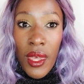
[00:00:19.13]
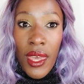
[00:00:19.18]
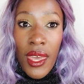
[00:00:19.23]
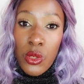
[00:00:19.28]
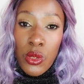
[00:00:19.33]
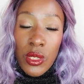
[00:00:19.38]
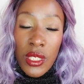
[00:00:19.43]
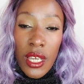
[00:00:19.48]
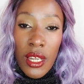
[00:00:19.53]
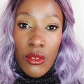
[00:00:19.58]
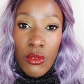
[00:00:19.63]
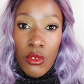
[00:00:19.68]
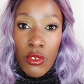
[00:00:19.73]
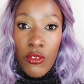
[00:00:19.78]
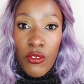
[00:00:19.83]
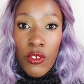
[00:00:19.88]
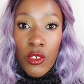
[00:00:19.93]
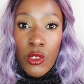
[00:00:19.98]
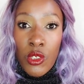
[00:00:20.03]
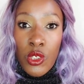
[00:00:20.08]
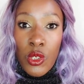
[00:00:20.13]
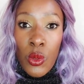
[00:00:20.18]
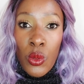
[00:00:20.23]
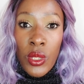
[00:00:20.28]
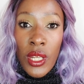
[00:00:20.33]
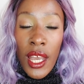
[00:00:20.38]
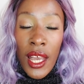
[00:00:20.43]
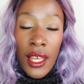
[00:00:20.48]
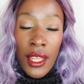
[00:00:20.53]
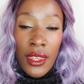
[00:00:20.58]
I've also done reviews
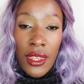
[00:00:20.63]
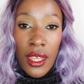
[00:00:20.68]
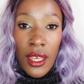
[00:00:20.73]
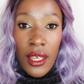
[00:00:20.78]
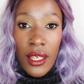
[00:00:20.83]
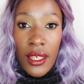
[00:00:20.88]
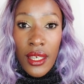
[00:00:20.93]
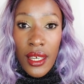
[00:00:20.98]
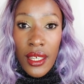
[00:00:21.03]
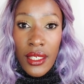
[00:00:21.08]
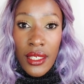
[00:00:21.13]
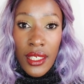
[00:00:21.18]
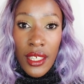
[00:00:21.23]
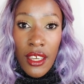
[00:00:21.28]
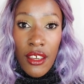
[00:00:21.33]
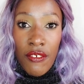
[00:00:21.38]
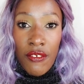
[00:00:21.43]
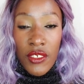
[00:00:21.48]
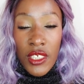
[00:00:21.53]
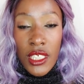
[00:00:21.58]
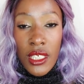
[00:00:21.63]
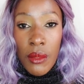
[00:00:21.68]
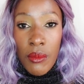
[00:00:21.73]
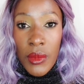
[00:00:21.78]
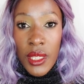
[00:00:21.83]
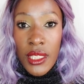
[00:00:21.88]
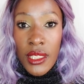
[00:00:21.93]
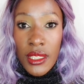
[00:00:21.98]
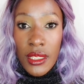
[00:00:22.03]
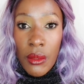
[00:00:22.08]
on other Garnier
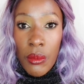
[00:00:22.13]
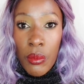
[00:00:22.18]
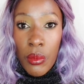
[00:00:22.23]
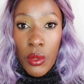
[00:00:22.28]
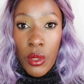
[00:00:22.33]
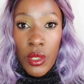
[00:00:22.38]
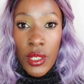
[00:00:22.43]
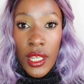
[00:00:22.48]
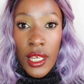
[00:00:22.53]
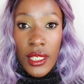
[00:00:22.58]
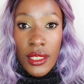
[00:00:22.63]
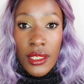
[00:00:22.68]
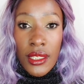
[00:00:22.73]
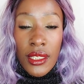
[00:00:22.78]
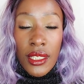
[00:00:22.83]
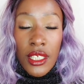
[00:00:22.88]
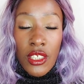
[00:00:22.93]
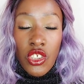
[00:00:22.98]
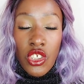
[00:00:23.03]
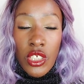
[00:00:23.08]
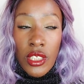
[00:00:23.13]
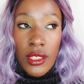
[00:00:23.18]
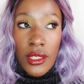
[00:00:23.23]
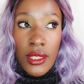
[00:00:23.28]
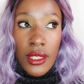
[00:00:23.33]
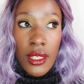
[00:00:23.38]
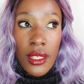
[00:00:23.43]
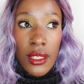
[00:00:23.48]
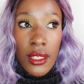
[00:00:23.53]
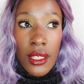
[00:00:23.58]
Vitamin C products such
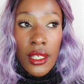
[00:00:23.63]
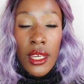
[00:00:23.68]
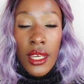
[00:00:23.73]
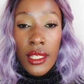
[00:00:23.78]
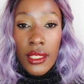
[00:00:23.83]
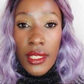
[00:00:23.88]
as the